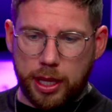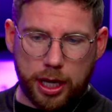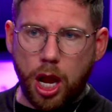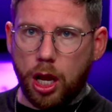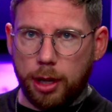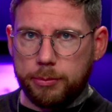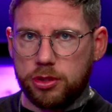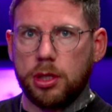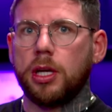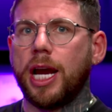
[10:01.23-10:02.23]
their carbs
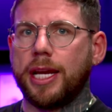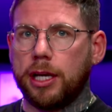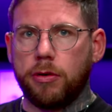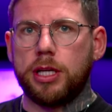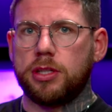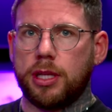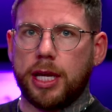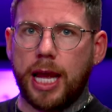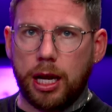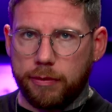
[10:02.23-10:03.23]
and increasing their
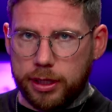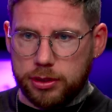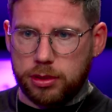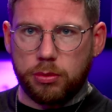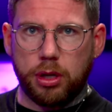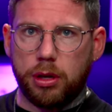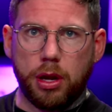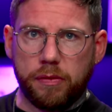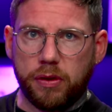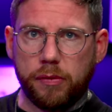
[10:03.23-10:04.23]
calories
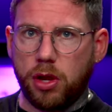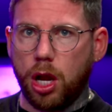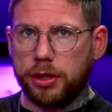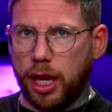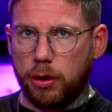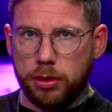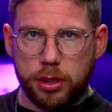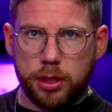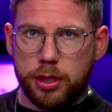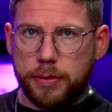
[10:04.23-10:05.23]
of cardio,
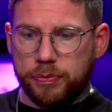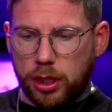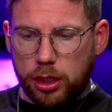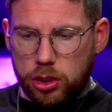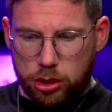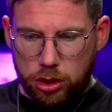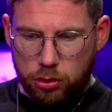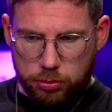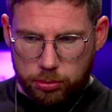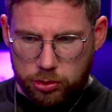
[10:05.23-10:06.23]

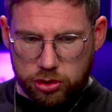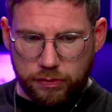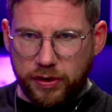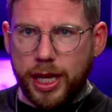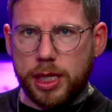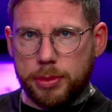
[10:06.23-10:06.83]
you're severely